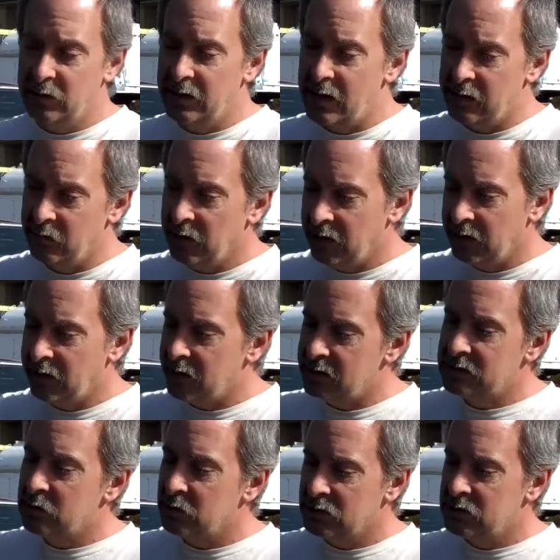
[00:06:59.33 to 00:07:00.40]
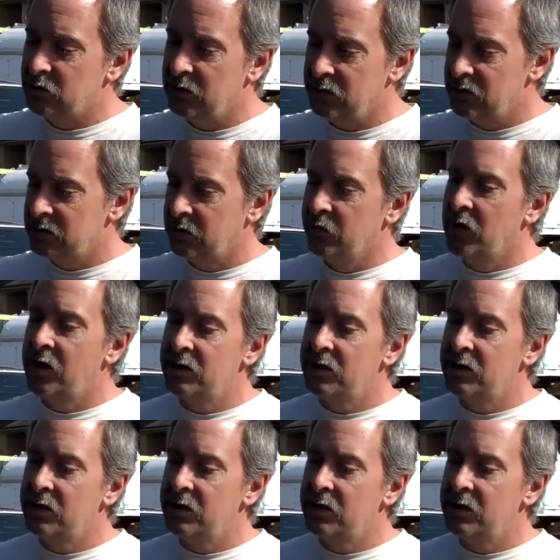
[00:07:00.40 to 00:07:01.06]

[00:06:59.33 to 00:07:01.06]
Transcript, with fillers: We had many customers who've been using